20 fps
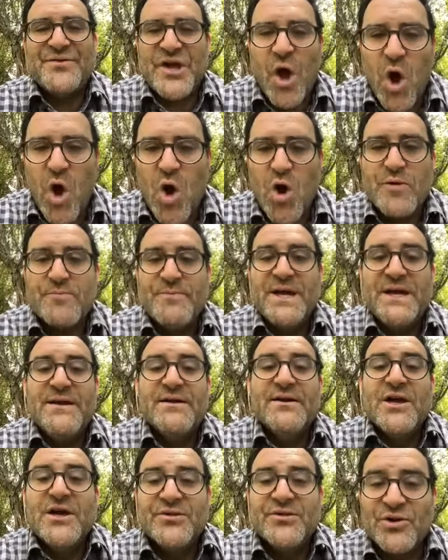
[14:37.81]
the
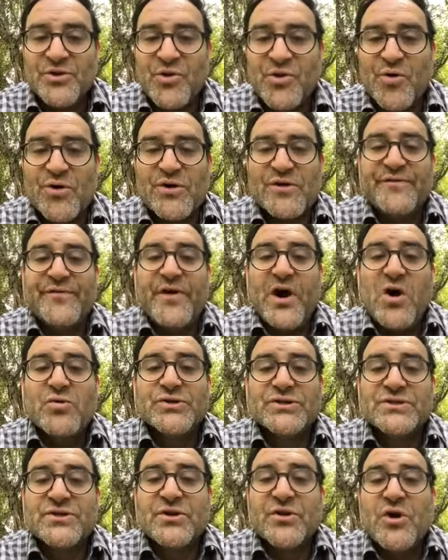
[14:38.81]
army, the Lord of
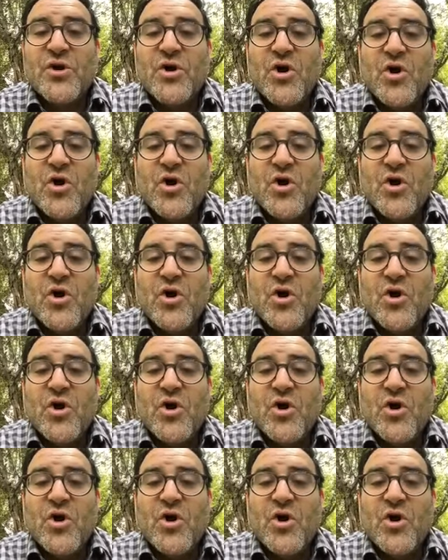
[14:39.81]
hosts,